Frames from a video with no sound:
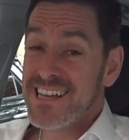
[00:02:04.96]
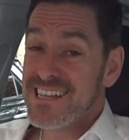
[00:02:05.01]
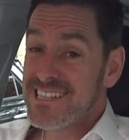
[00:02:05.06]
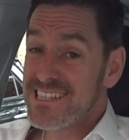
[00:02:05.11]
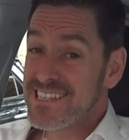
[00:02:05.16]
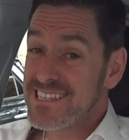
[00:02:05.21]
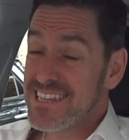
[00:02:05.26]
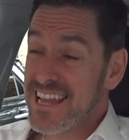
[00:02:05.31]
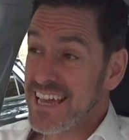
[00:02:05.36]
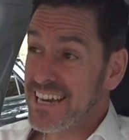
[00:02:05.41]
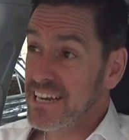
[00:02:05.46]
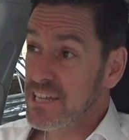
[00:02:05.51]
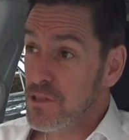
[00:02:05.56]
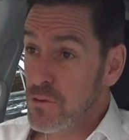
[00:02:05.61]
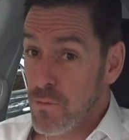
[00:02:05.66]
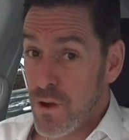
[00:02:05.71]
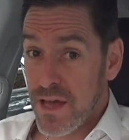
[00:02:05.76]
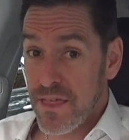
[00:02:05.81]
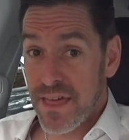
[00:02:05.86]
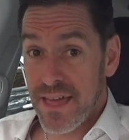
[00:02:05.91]
Sadly, the
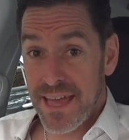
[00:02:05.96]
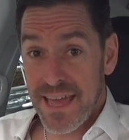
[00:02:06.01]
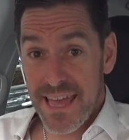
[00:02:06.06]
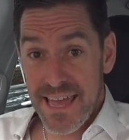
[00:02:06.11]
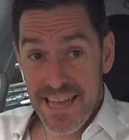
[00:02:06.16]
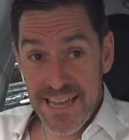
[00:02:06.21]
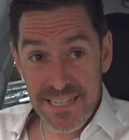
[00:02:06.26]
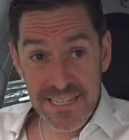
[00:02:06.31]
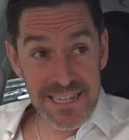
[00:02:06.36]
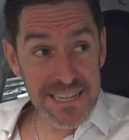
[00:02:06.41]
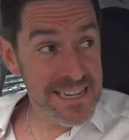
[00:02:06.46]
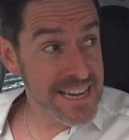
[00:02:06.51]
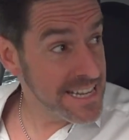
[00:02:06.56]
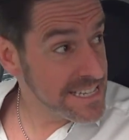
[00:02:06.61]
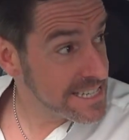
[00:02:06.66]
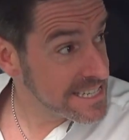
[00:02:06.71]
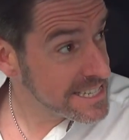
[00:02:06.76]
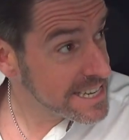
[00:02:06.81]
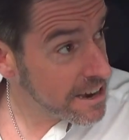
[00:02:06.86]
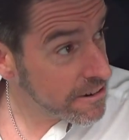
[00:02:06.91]
weather isn't
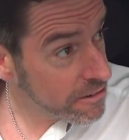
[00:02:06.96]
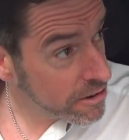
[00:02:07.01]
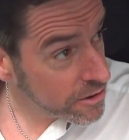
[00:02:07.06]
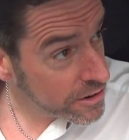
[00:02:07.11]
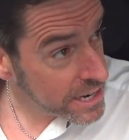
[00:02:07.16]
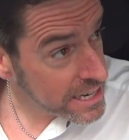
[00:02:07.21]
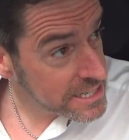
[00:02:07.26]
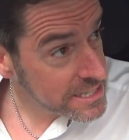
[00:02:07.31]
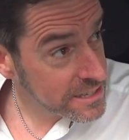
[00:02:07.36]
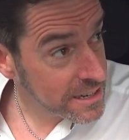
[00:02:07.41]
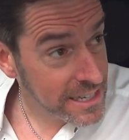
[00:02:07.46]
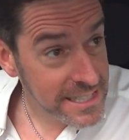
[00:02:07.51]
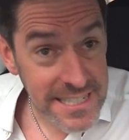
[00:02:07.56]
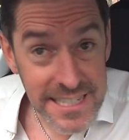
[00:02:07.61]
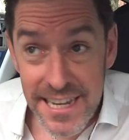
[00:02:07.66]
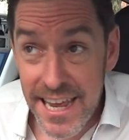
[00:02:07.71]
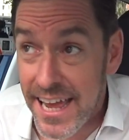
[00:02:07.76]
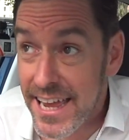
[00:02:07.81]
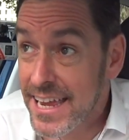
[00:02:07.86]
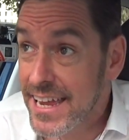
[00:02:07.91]
necessarily on our side
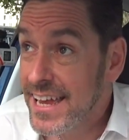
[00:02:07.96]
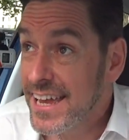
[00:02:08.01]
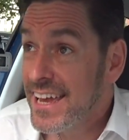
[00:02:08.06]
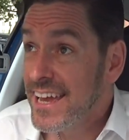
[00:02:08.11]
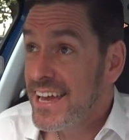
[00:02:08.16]
today.